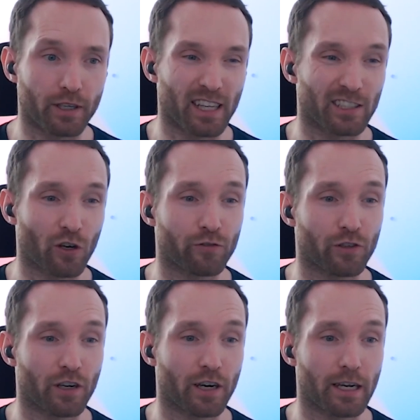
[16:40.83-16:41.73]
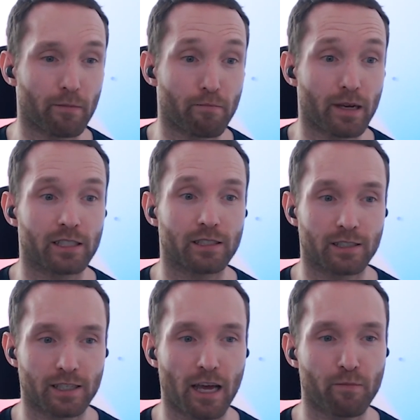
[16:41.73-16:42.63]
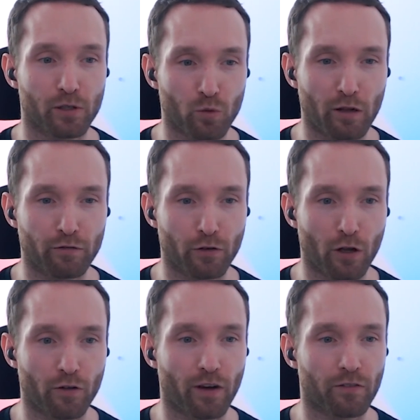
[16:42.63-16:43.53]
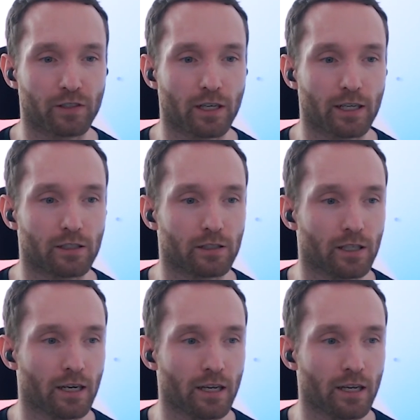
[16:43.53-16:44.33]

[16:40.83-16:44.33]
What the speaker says: and that's often a missed step as well for a lot of advertisers